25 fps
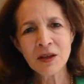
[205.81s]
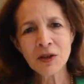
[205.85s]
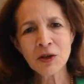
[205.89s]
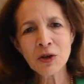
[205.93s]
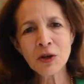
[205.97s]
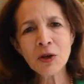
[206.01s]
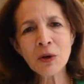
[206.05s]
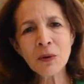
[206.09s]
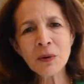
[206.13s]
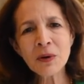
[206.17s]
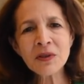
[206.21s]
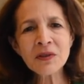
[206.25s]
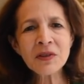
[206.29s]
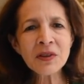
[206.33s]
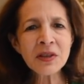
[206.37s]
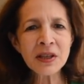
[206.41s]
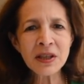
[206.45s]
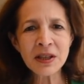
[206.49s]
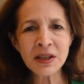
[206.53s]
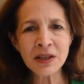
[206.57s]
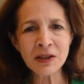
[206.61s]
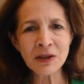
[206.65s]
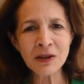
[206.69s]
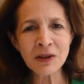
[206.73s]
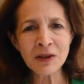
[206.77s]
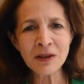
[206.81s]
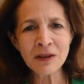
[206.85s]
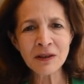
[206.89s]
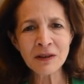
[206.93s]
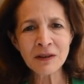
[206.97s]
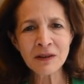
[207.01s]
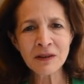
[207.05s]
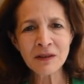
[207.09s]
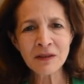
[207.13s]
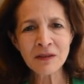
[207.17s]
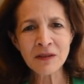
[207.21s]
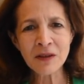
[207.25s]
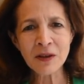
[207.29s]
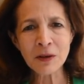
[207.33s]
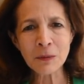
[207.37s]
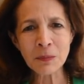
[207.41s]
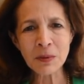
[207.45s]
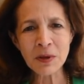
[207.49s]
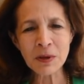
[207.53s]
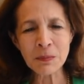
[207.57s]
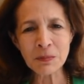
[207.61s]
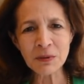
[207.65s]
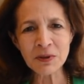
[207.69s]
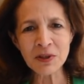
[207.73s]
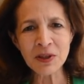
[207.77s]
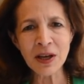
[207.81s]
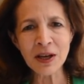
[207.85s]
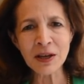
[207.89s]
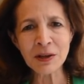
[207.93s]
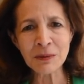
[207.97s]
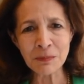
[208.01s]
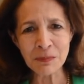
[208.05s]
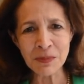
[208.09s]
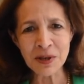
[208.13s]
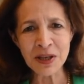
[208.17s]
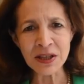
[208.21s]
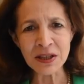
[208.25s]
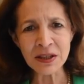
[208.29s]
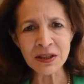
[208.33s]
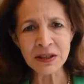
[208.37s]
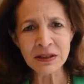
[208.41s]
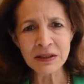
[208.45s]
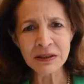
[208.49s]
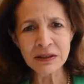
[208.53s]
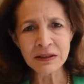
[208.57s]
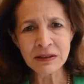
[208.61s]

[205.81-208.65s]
You're going to hear that people like me,